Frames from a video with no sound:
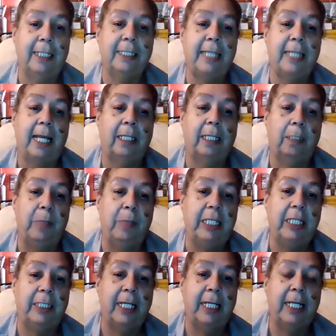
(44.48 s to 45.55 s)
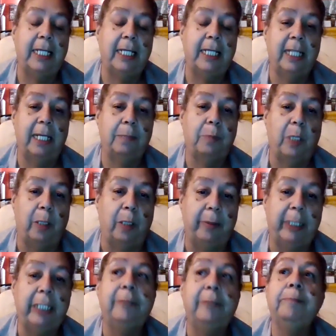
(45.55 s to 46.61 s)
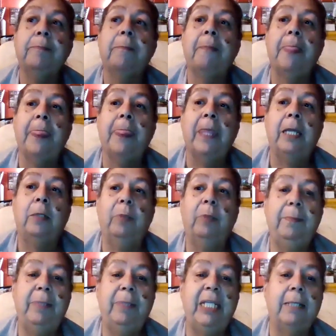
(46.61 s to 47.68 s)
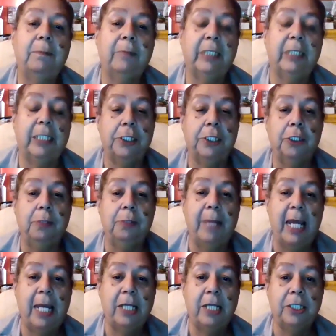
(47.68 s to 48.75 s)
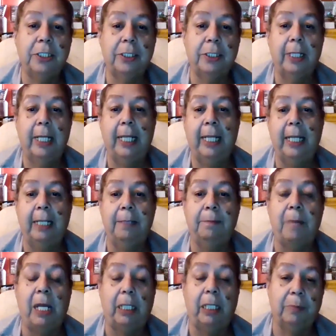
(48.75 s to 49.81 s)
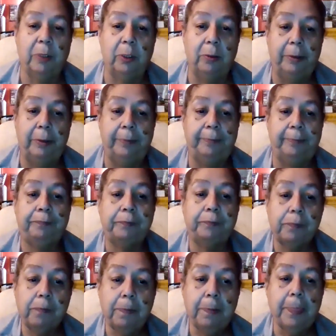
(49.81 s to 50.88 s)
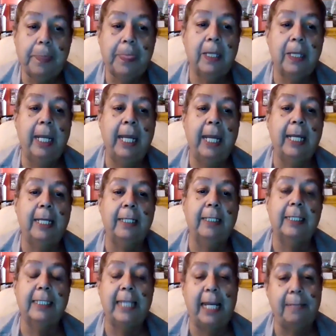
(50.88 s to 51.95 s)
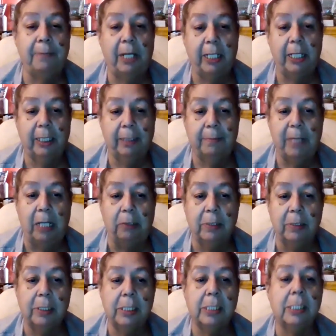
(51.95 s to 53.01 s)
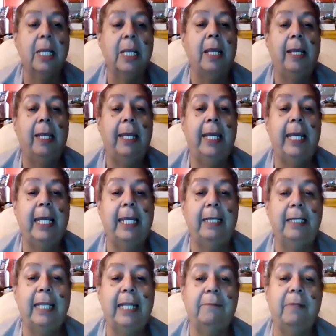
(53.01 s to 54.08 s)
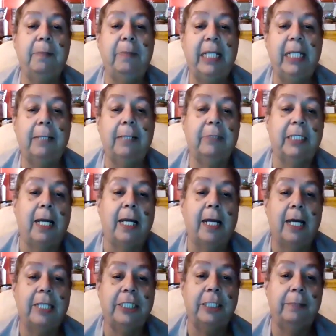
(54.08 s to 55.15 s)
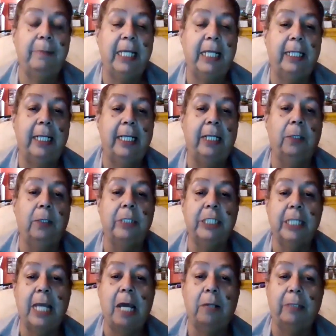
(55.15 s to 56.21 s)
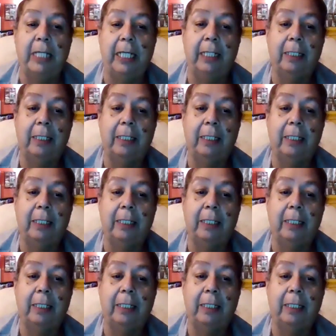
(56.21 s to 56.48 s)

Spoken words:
San Clemente, and Santa Barbara. We meet up with the Shumash in Malibu and the Santa Monica Mountains, and then we meet up with the Hachaman in Orange County,